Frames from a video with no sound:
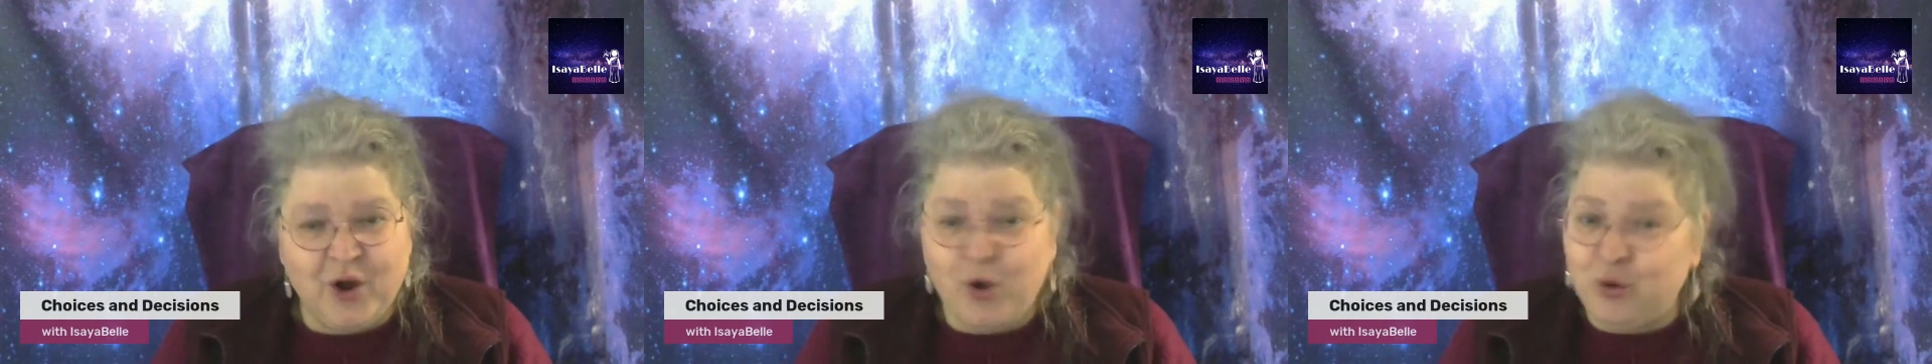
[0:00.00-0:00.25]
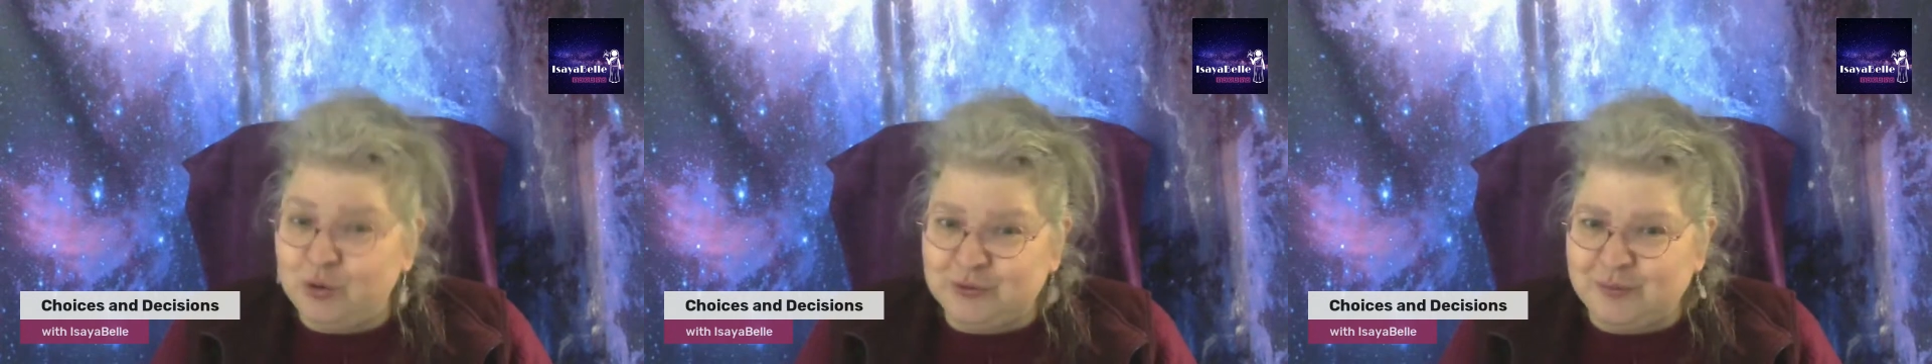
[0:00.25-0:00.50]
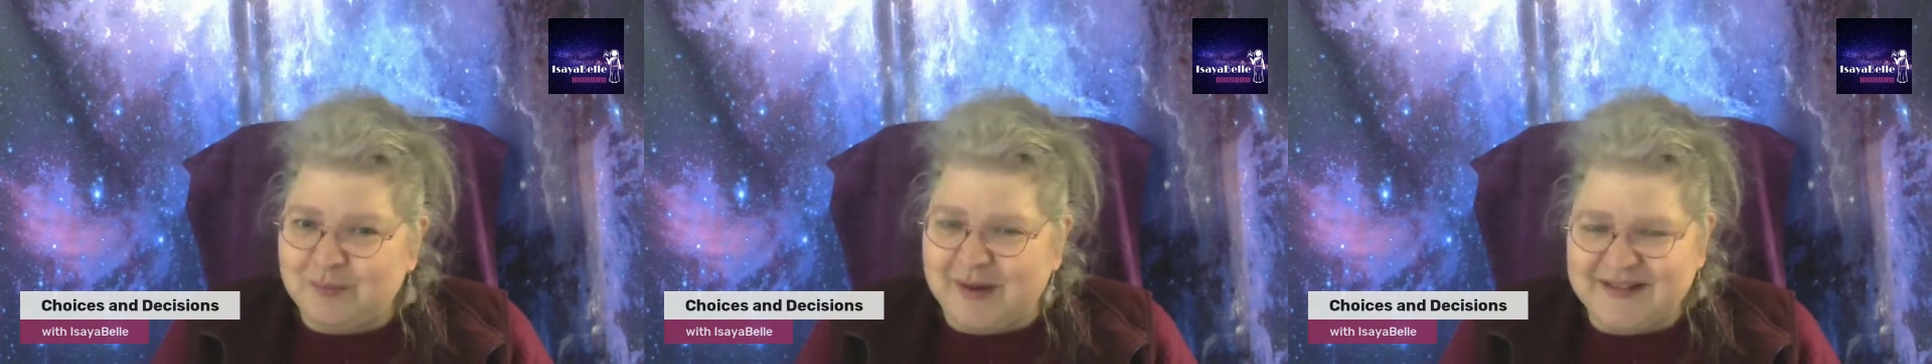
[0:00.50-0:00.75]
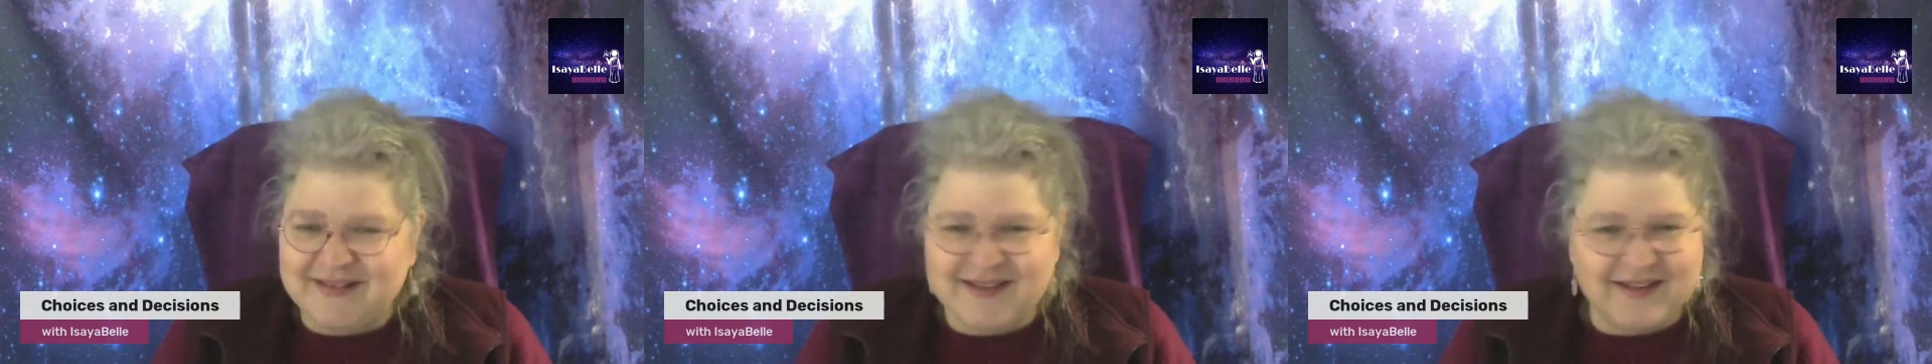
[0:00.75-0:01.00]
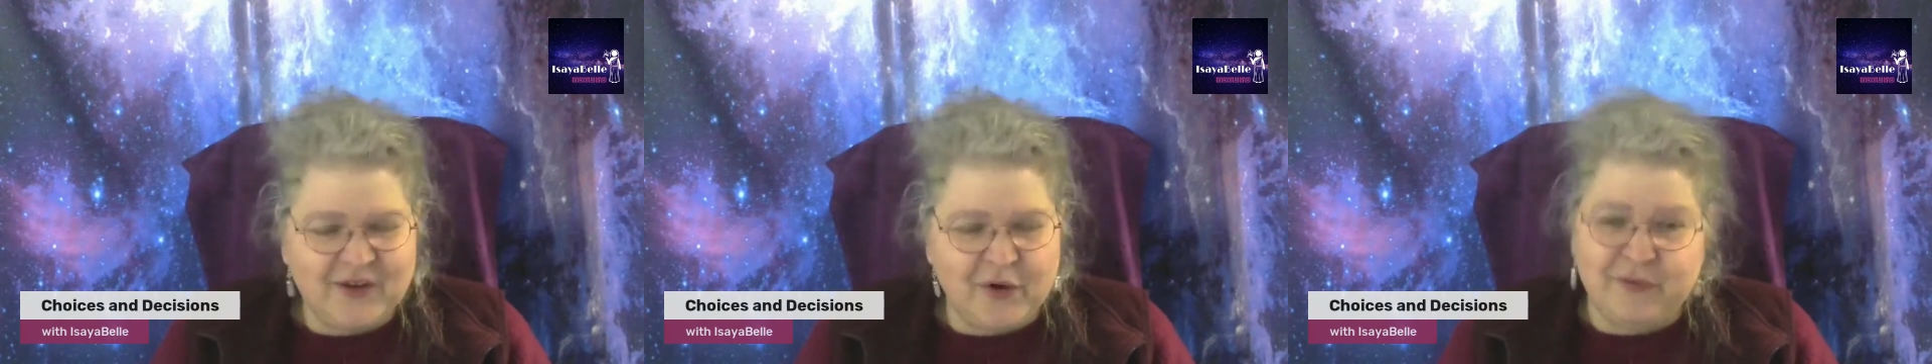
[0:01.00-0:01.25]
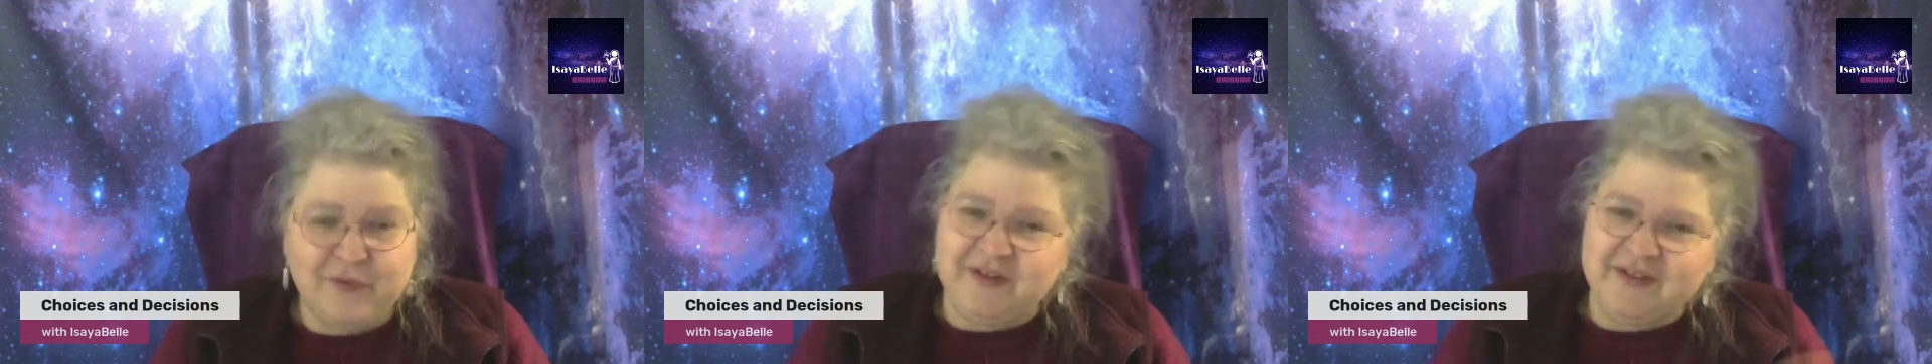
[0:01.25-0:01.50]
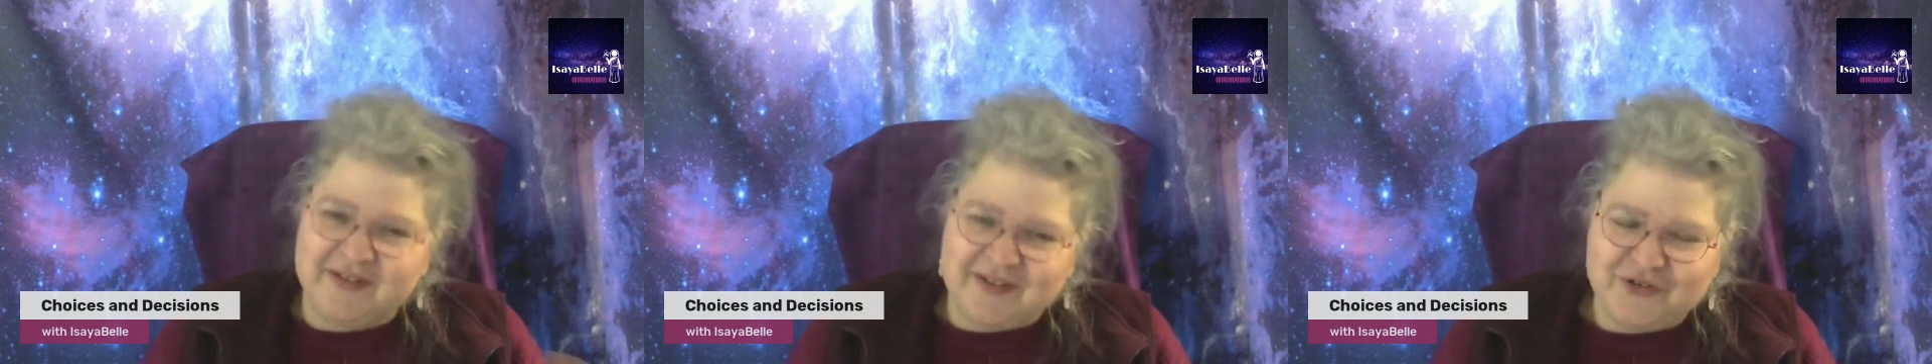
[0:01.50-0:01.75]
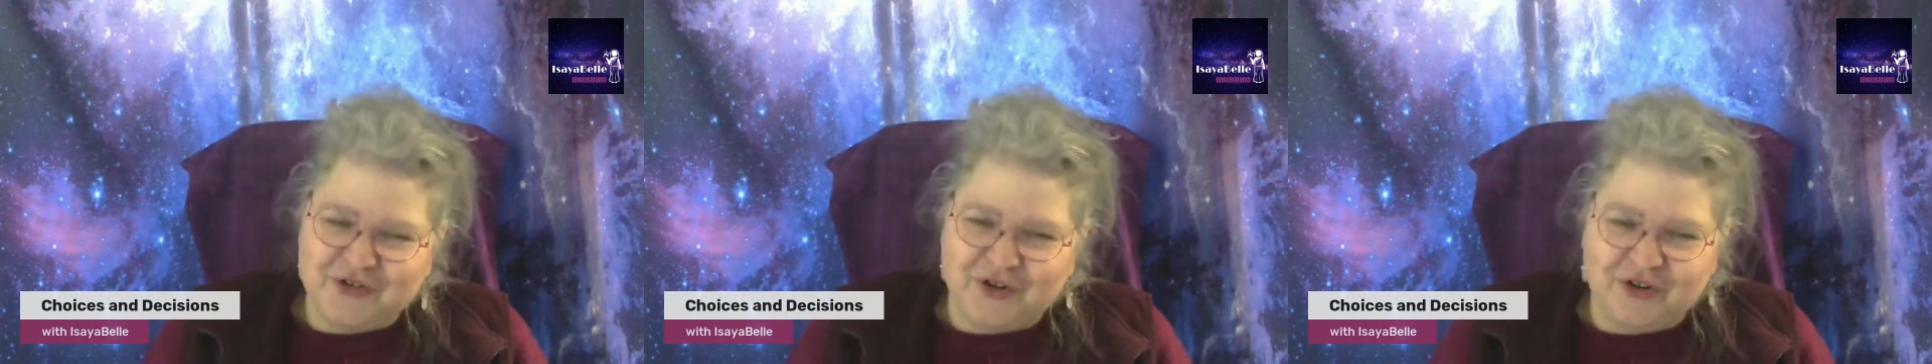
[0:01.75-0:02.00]
old mindset of
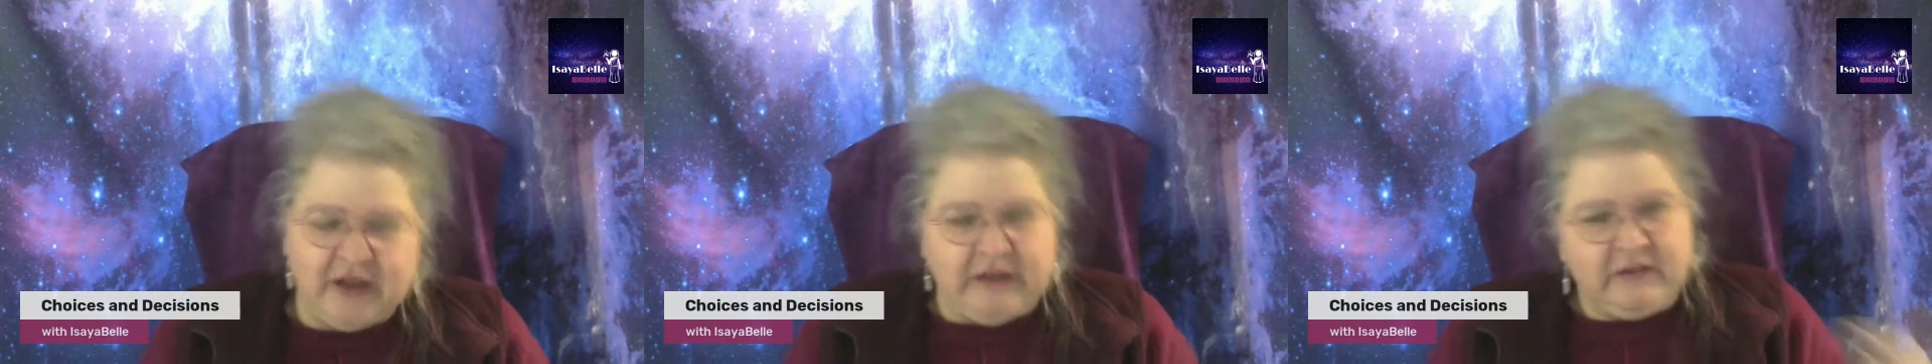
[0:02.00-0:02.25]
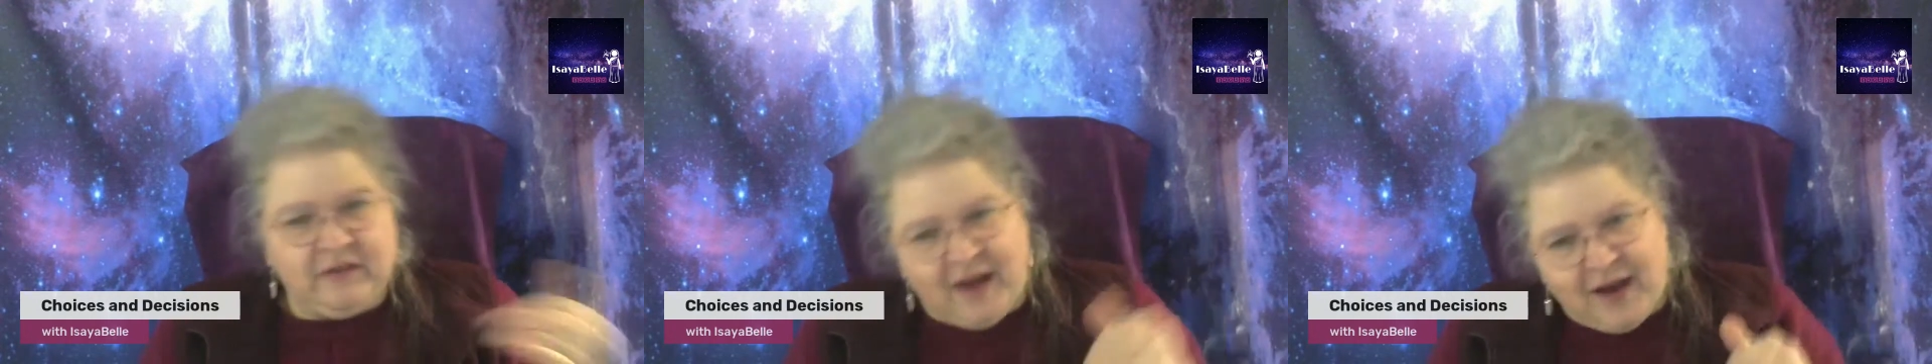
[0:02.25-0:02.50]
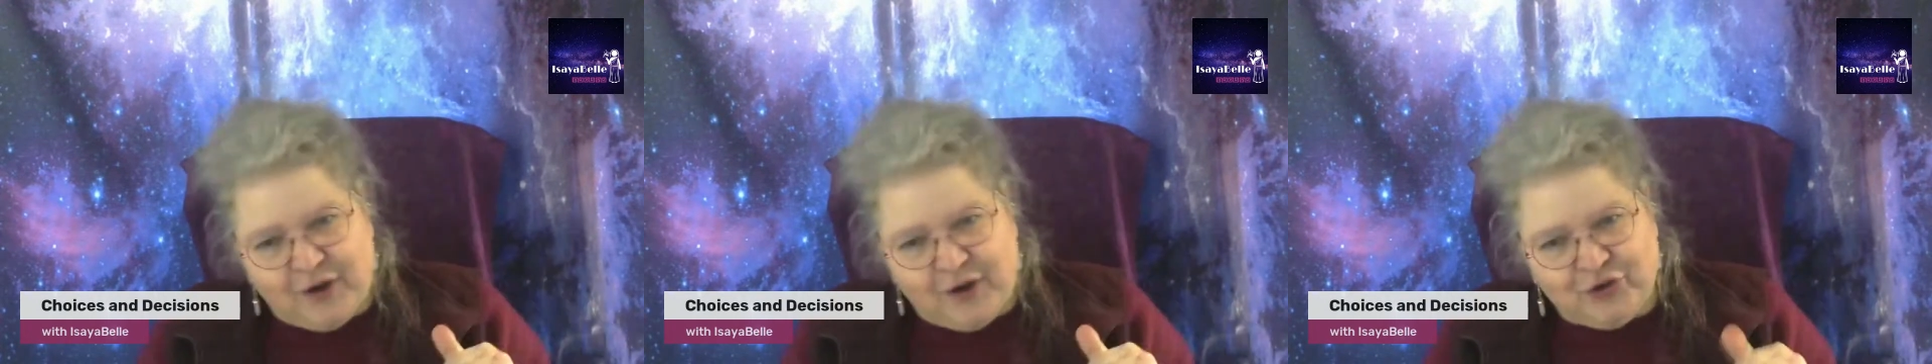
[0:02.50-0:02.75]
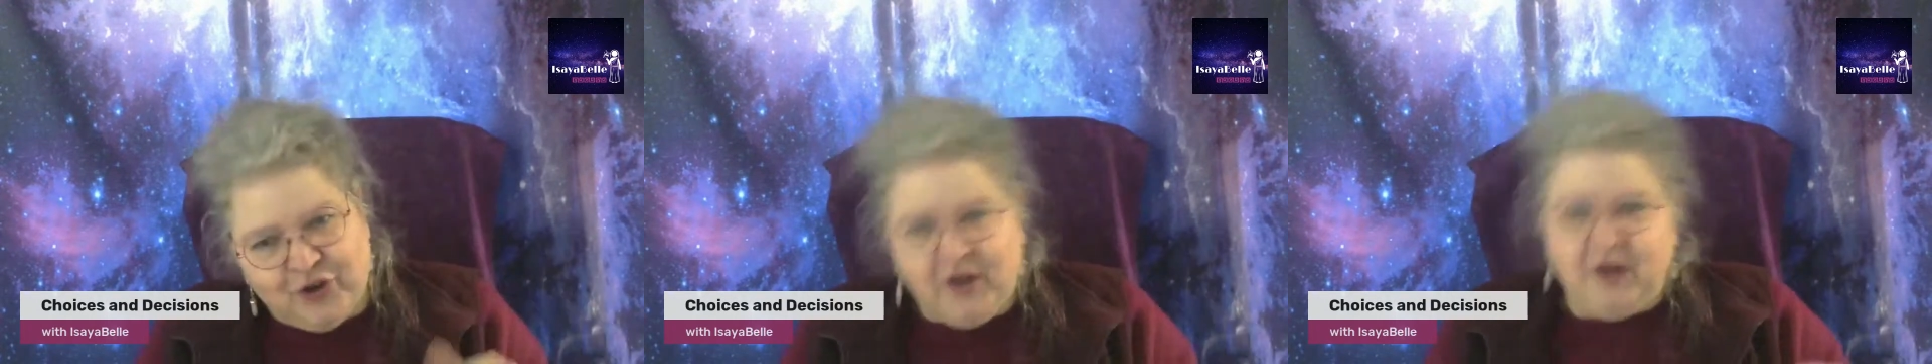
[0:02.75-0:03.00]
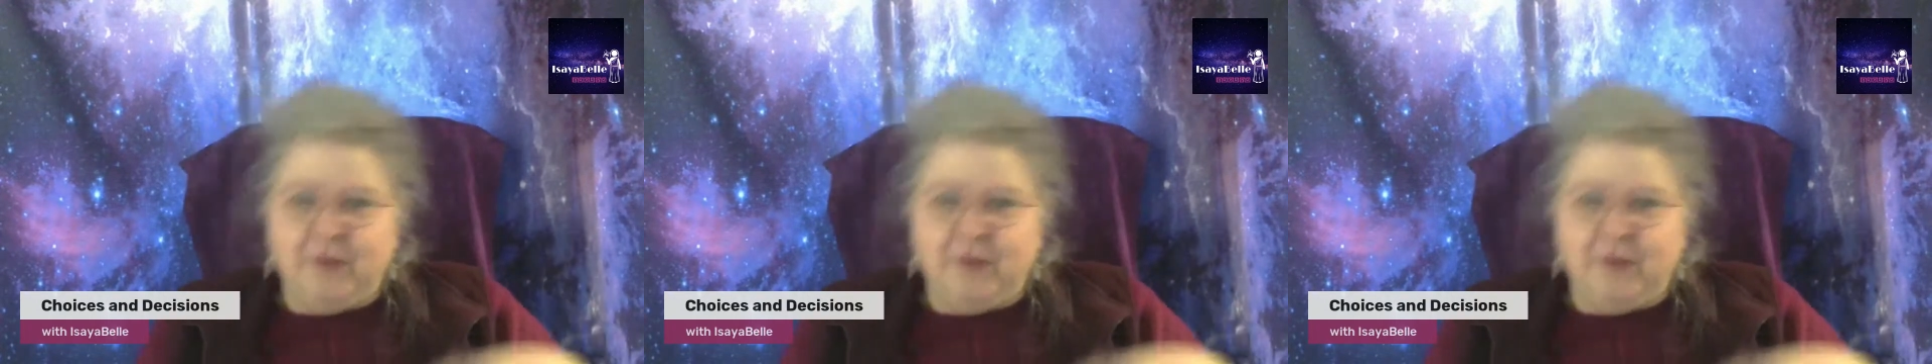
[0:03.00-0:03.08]
indecision, doubt,